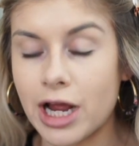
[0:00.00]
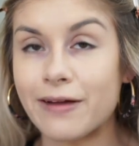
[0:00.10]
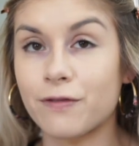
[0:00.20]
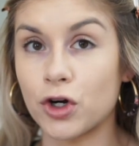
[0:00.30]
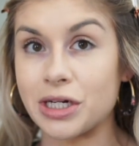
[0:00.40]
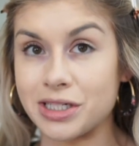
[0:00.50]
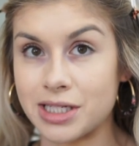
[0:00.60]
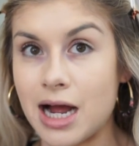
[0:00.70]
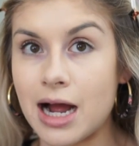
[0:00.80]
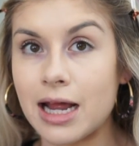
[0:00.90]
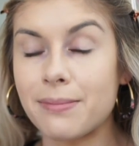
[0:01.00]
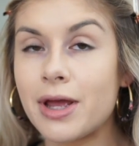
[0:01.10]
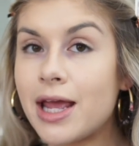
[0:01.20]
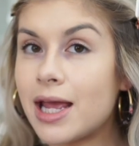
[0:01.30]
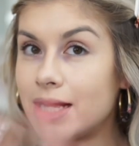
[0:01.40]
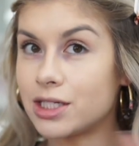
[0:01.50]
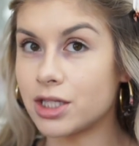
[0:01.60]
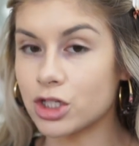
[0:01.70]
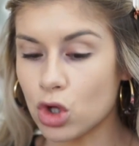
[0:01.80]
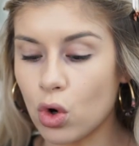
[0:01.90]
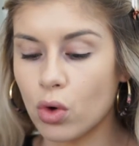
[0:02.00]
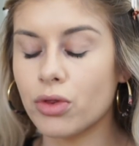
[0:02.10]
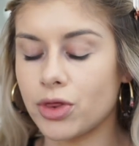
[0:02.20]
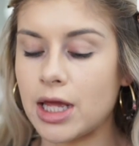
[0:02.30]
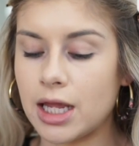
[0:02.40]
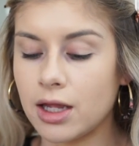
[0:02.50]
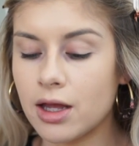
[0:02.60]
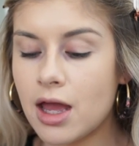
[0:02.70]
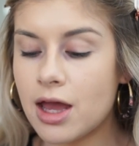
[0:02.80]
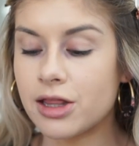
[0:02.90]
effort and time into this whole thing